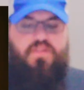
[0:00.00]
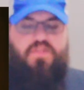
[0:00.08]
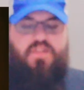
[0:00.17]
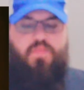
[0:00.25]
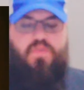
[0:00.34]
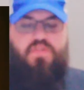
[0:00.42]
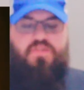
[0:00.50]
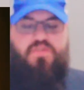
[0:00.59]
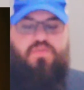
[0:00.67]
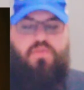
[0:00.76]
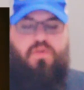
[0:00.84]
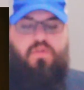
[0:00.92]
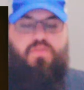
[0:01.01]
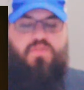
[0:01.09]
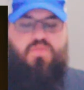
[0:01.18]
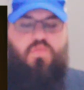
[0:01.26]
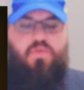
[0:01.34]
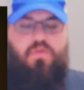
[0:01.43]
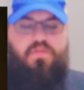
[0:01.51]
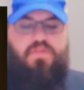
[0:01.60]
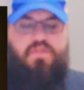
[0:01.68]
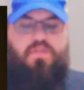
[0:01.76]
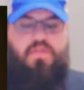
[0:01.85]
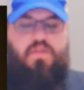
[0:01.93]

sent me to do all these works,